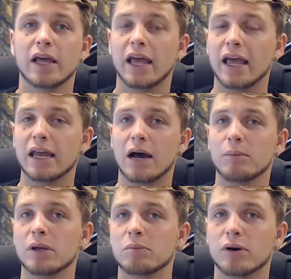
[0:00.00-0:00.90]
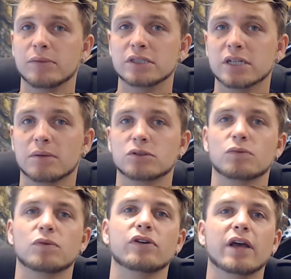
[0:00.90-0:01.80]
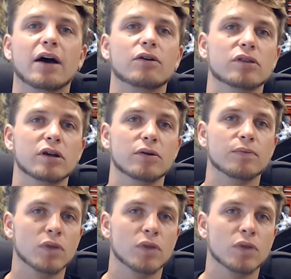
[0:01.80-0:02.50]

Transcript: and how many plumbing jobs are really out there.